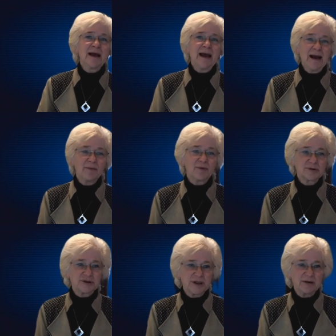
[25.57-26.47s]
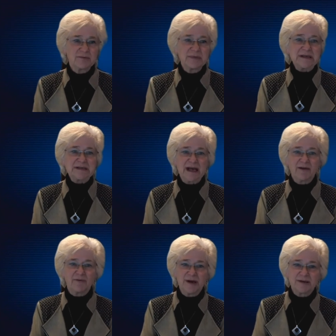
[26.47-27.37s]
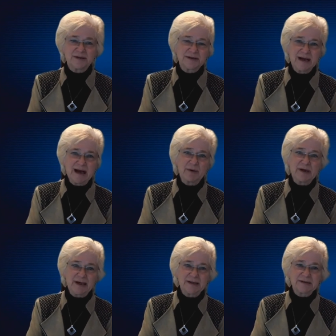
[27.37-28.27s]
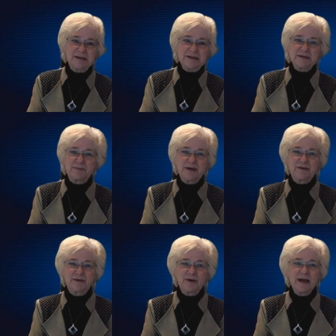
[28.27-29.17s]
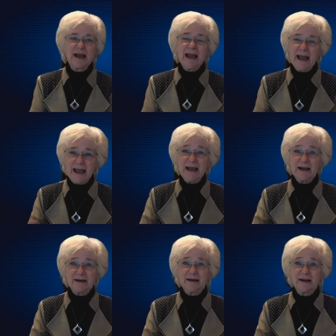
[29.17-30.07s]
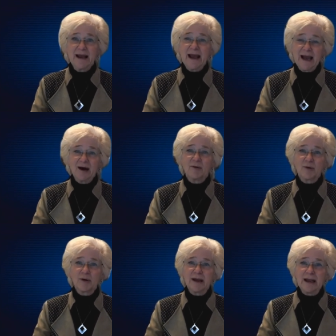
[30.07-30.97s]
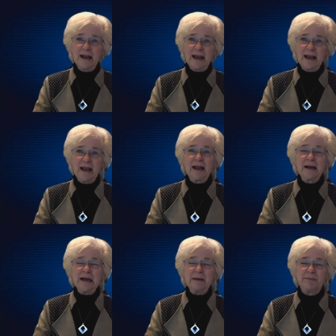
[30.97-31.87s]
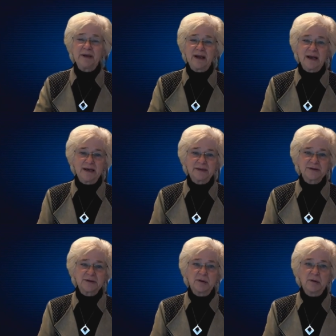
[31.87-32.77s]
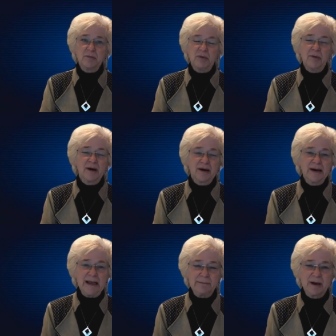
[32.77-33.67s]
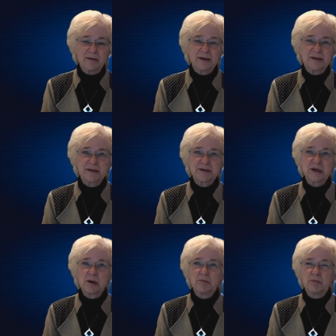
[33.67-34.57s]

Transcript: Admiral Jim Stavridis, our guest speaker, and our NPS uh, Emeritus